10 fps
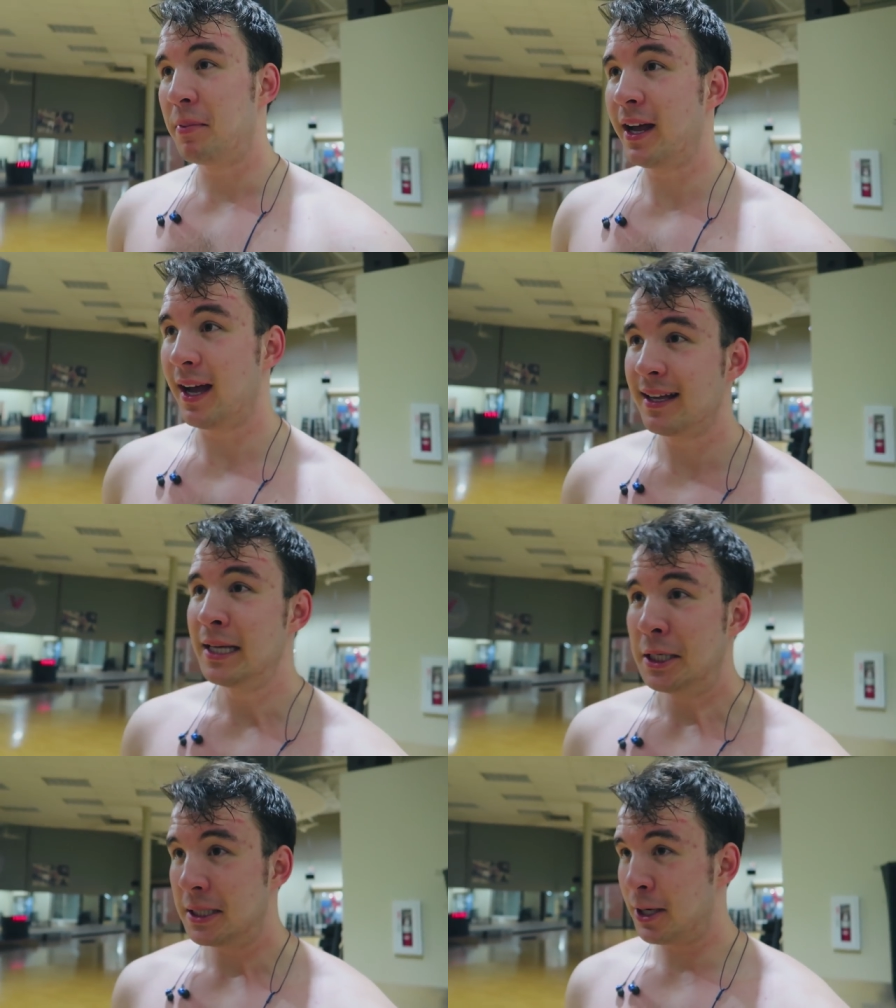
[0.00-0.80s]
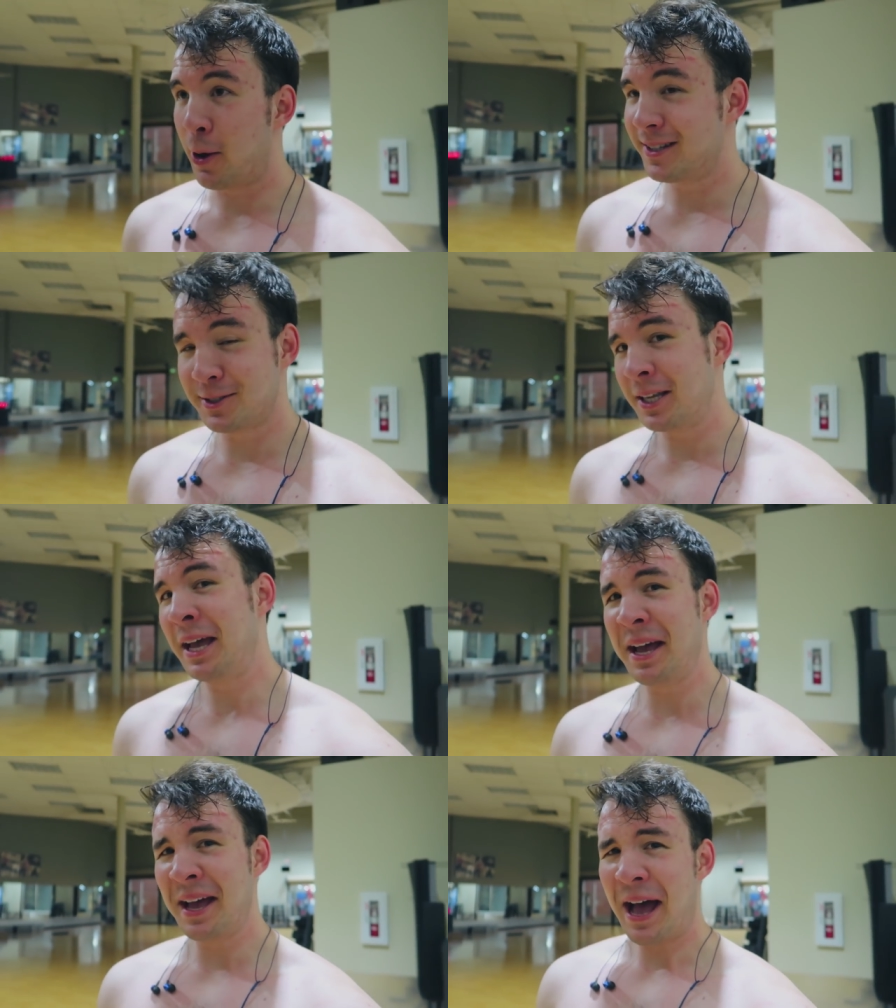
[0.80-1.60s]
but uh you know I just
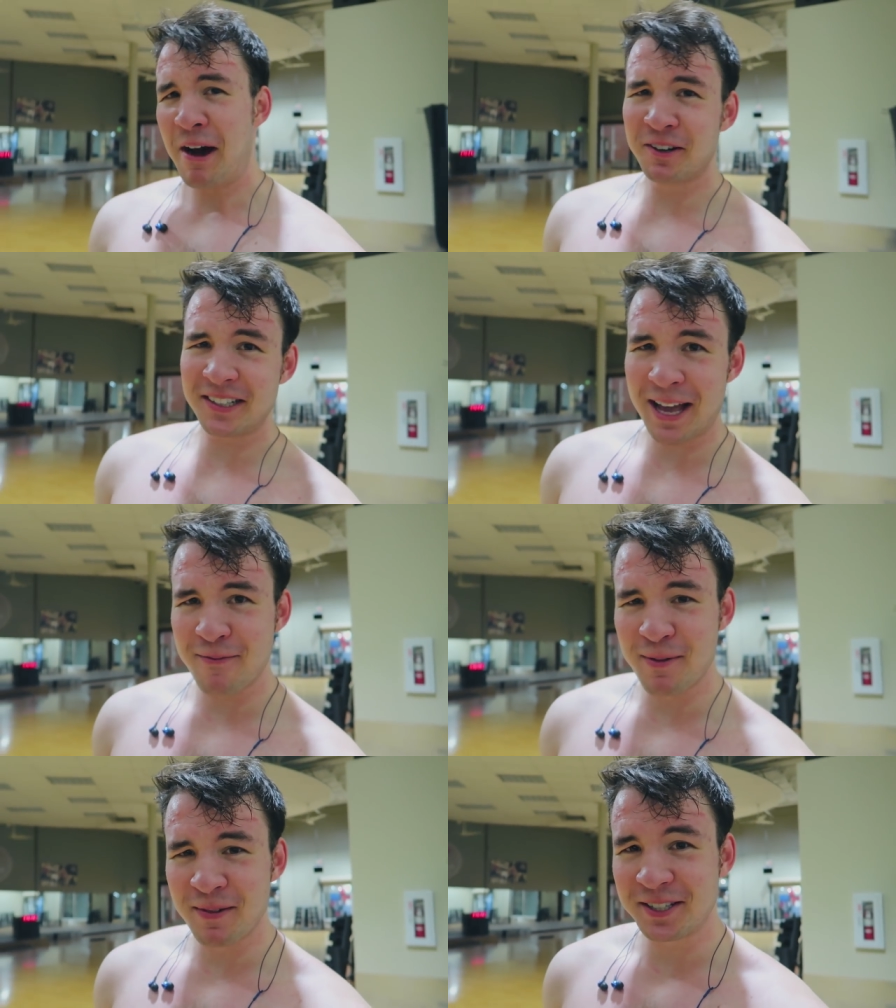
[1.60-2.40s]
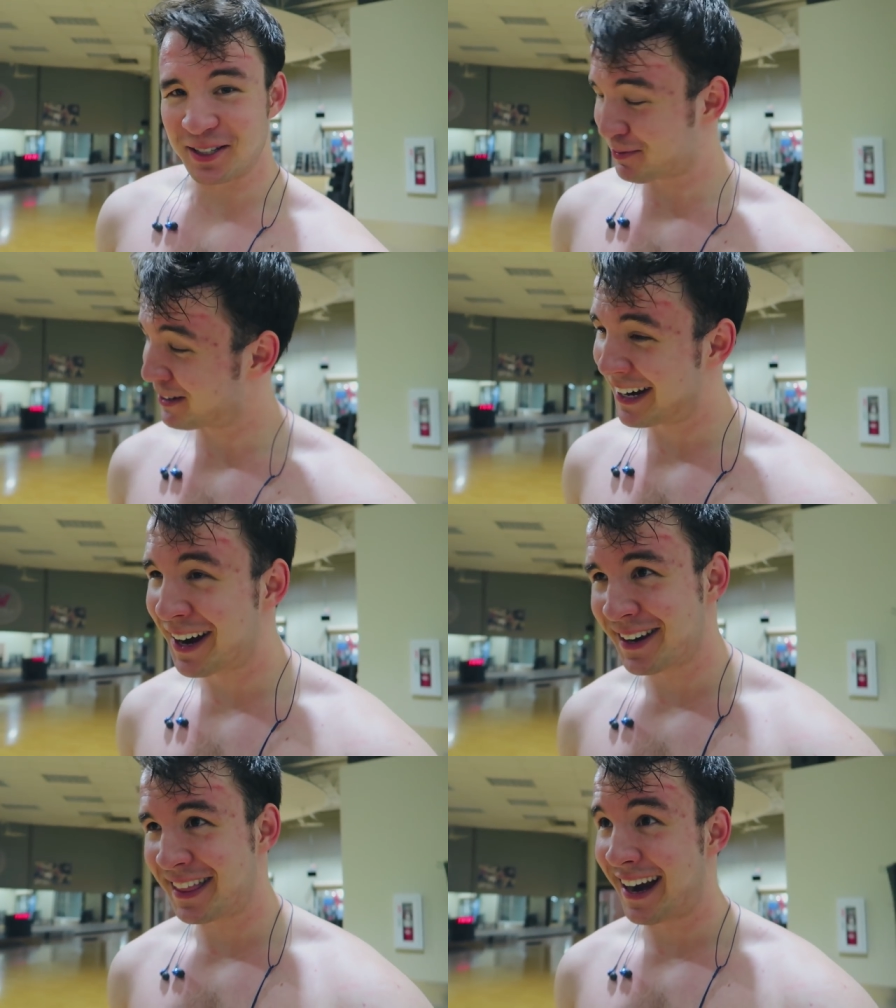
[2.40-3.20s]
I worked out my muscles pretty
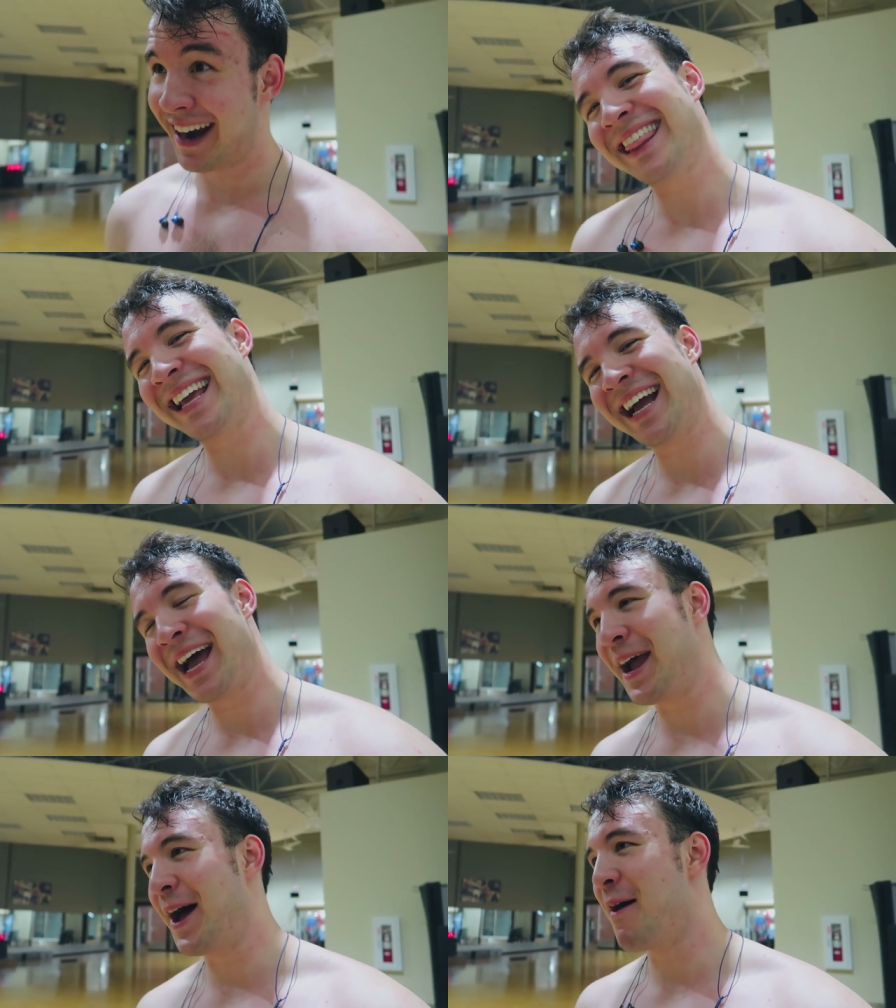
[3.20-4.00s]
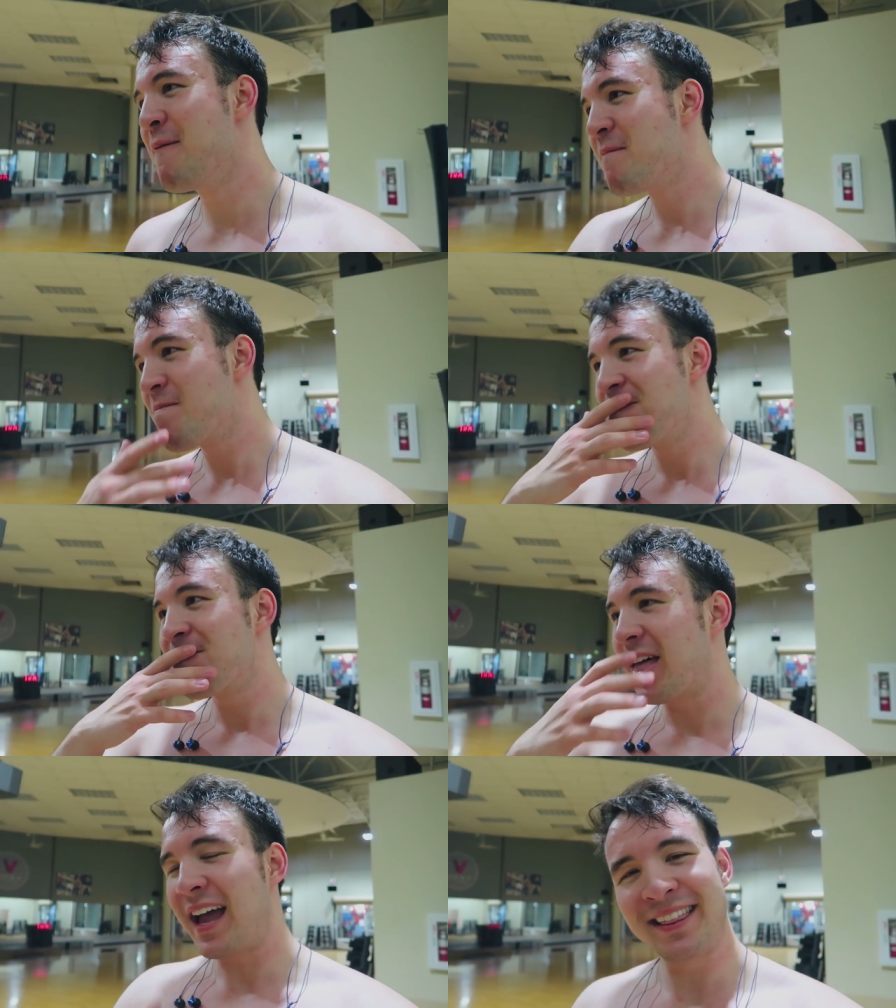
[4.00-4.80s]
hard there I think I uh
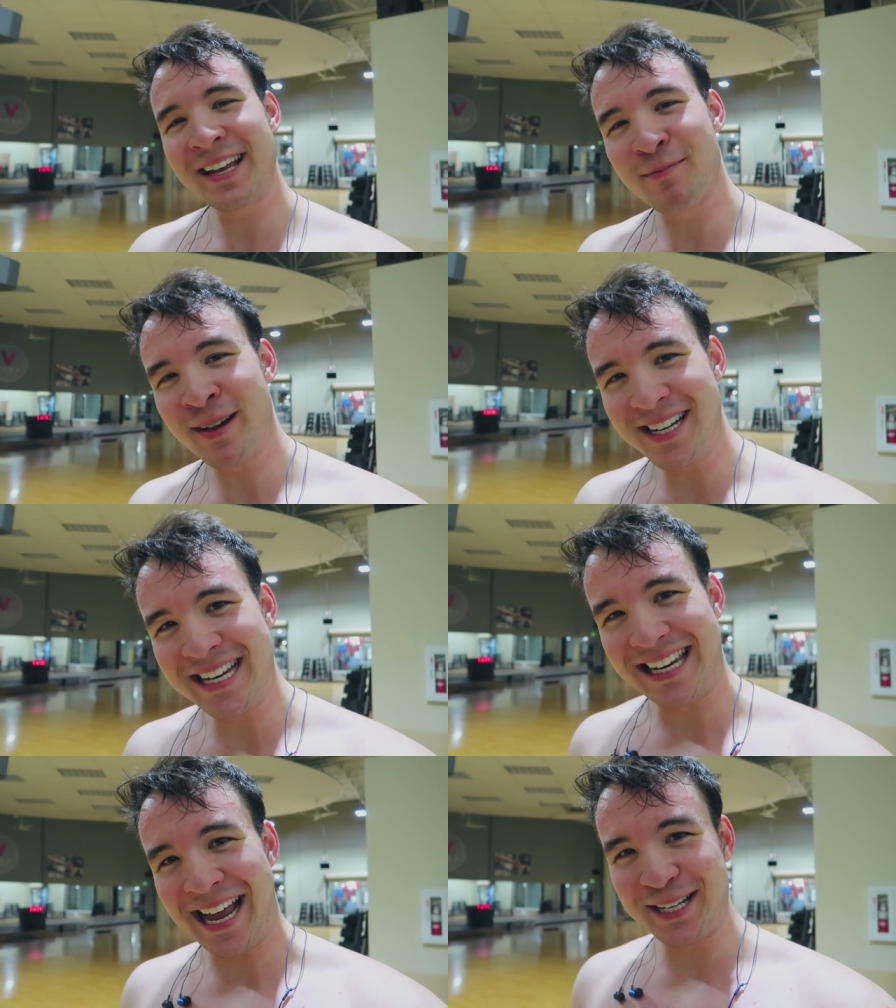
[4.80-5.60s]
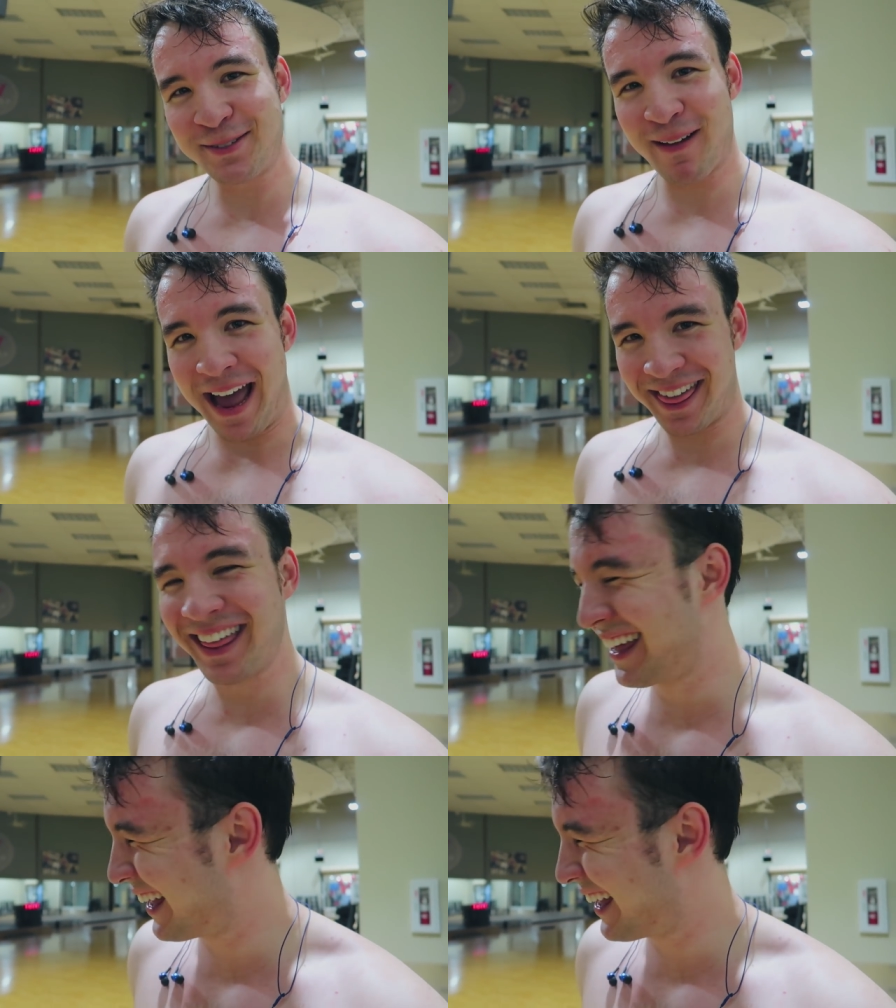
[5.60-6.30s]
I think I might need an ice bath.